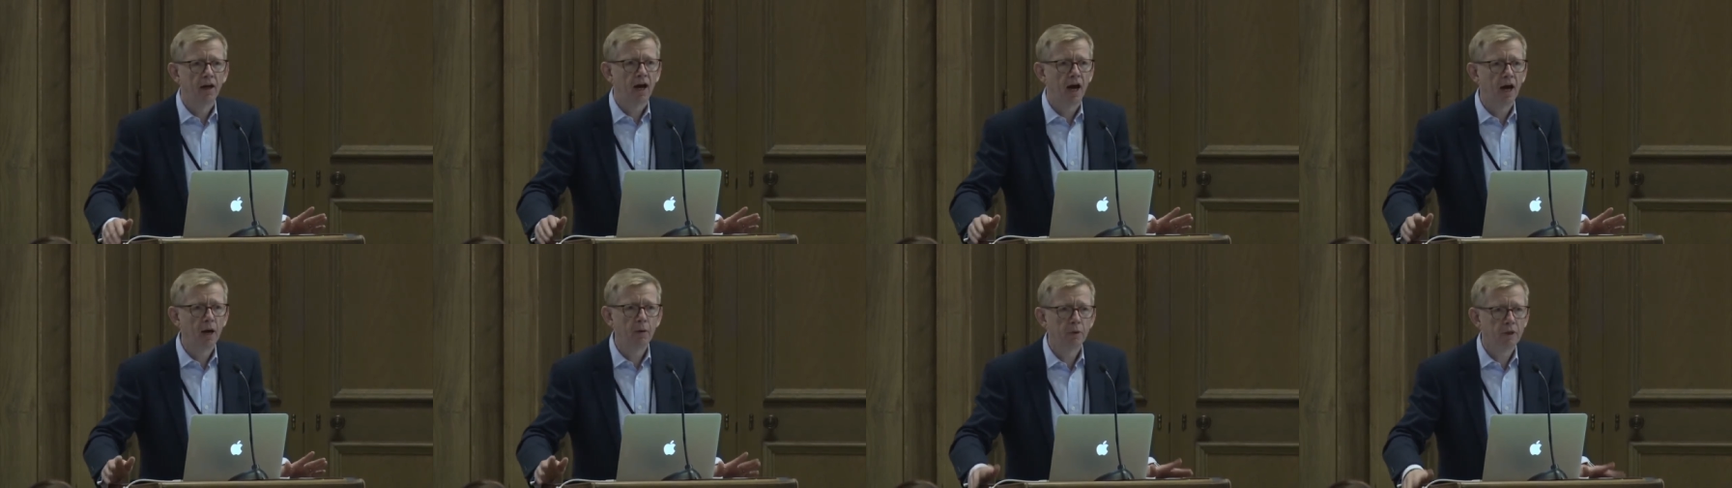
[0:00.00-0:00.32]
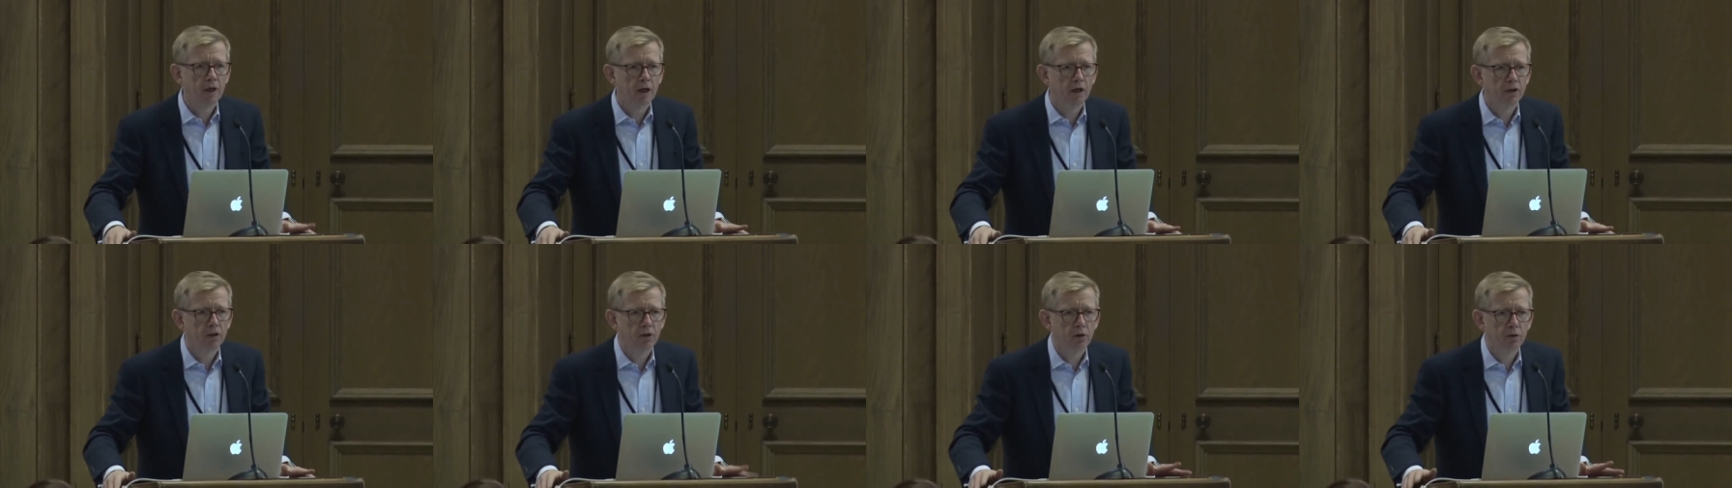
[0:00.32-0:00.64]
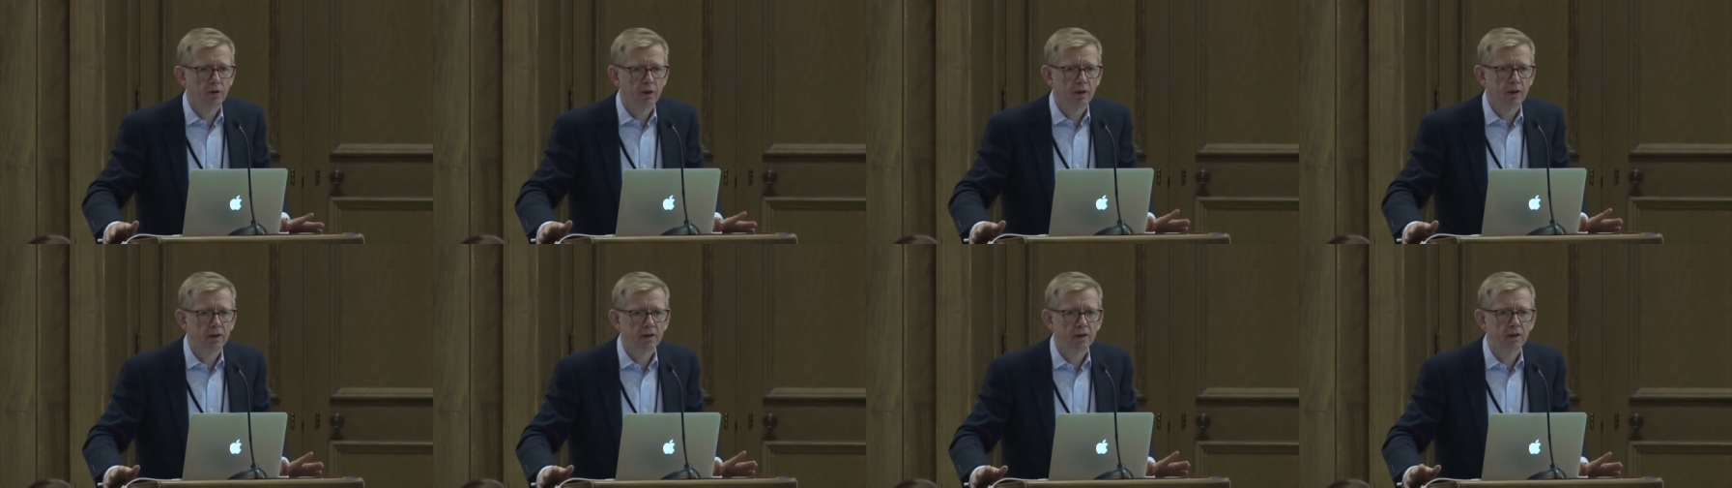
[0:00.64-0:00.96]
I would argue
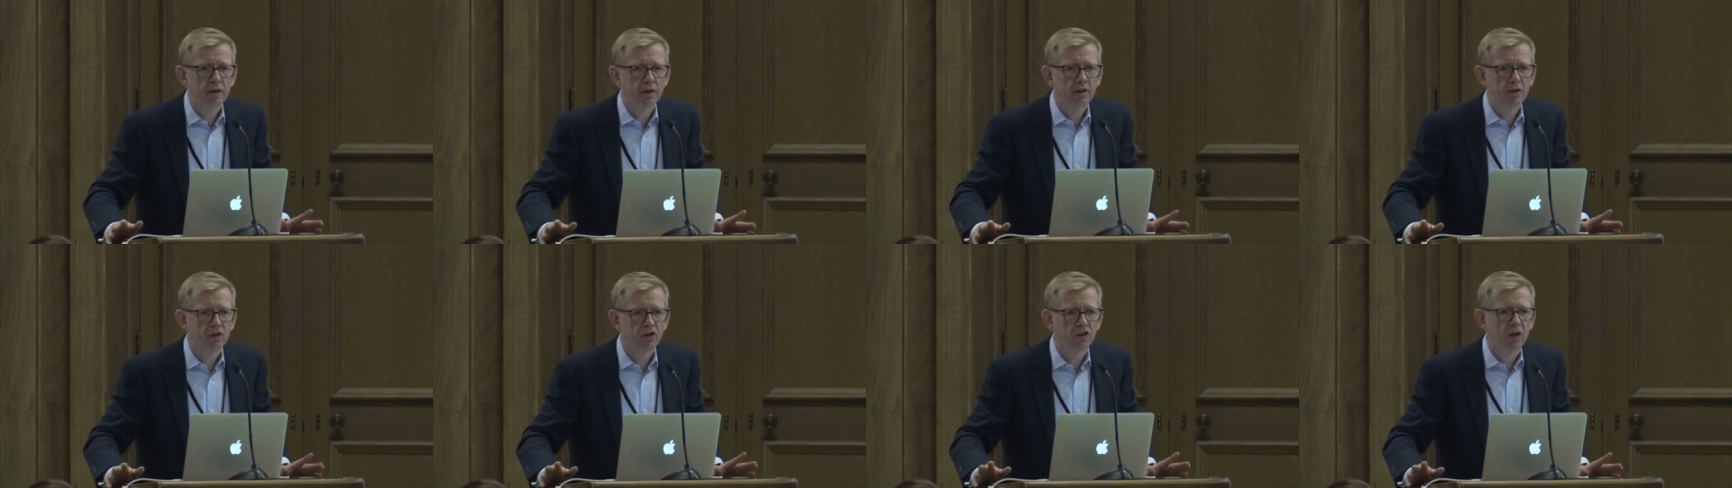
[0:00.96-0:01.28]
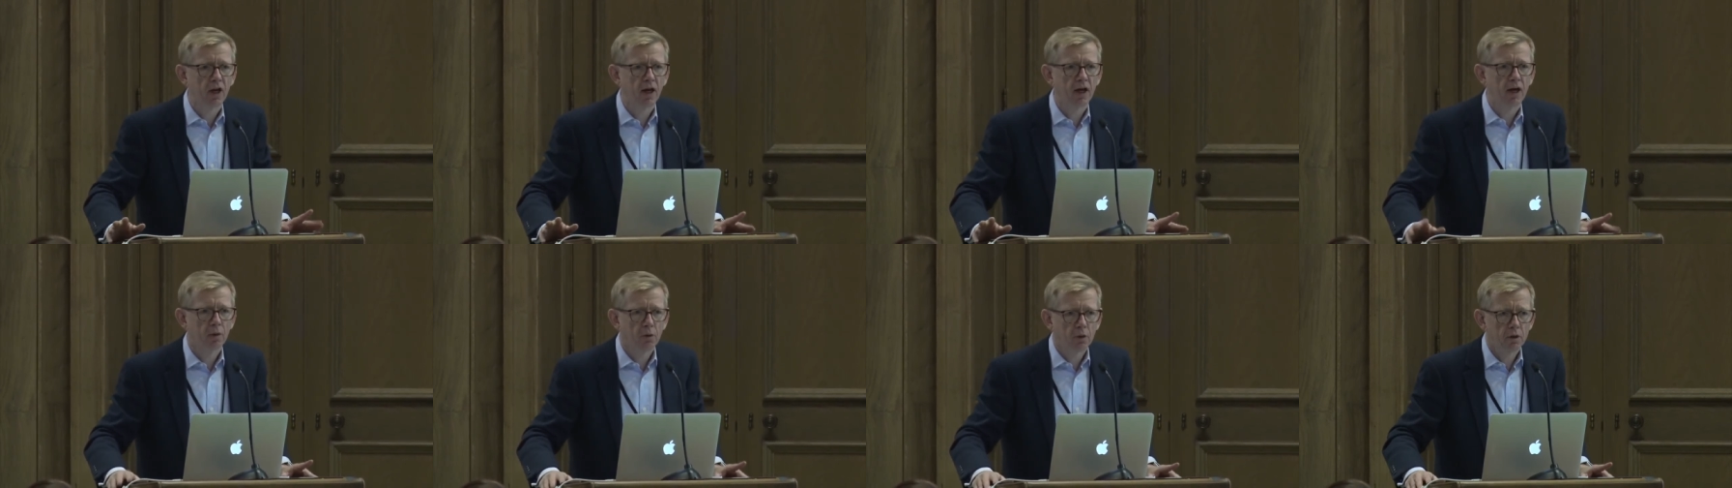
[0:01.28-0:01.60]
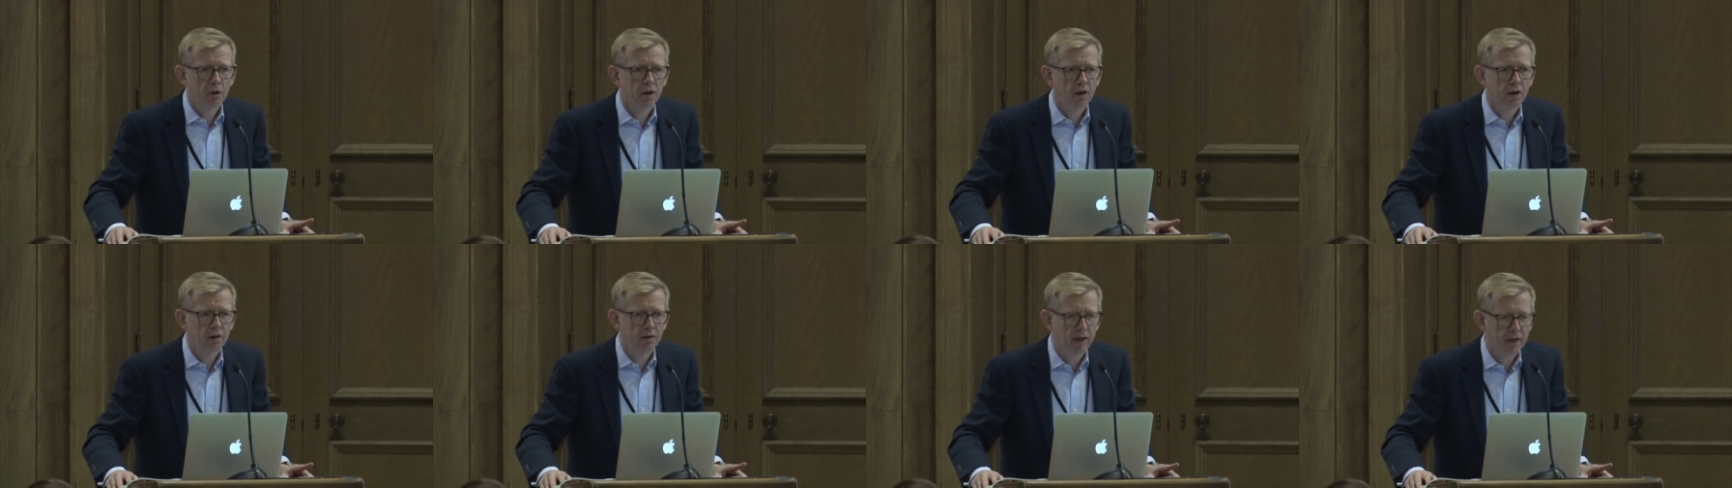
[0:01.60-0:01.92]
that it is our
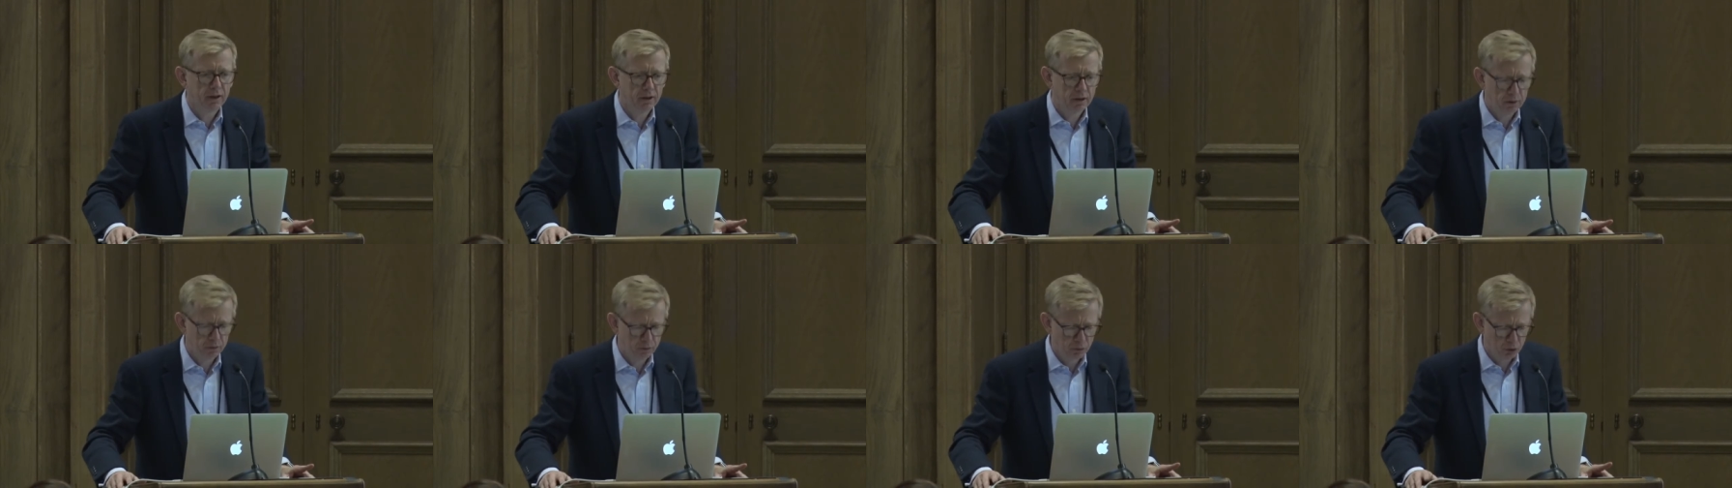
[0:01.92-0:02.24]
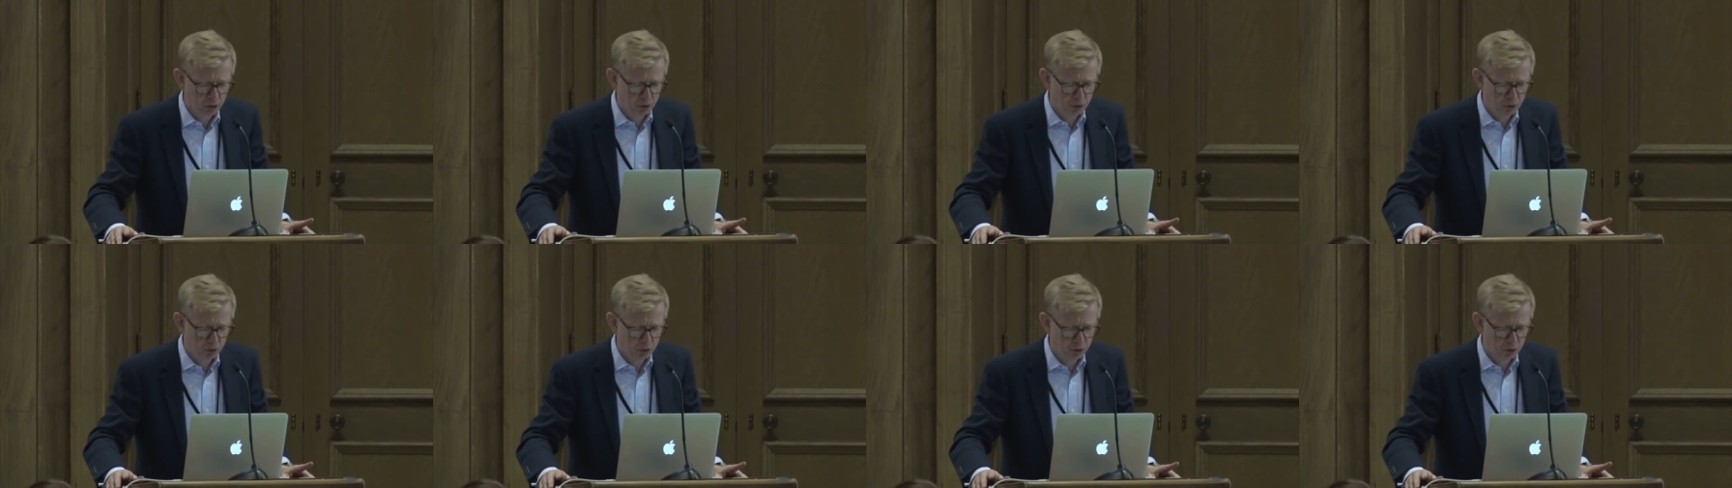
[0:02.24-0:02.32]
collective